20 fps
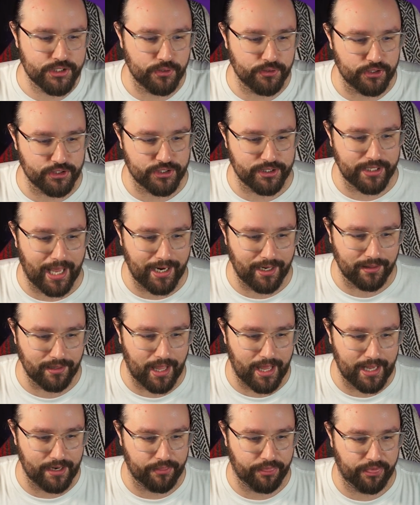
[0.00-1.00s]
there's not a
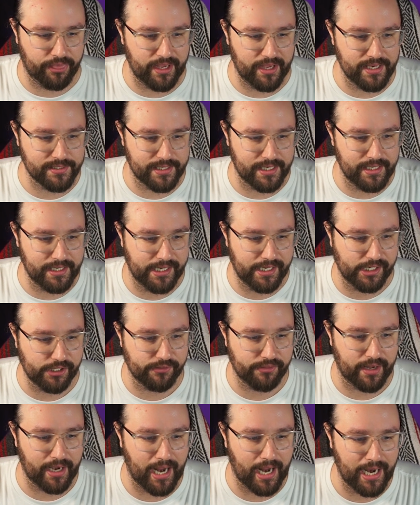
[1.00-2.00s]
lot of things in here
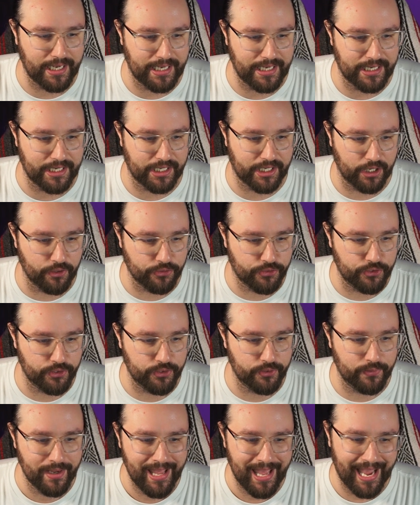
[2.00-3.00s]
that I need to go
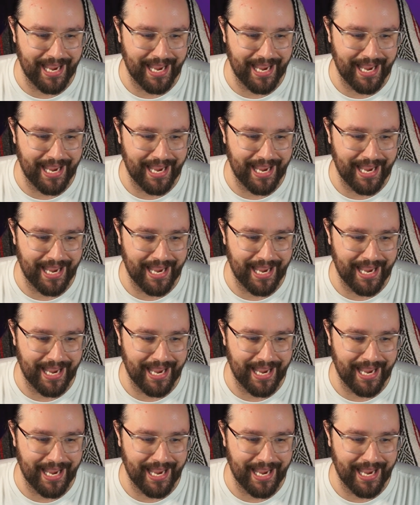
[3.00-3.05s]
through.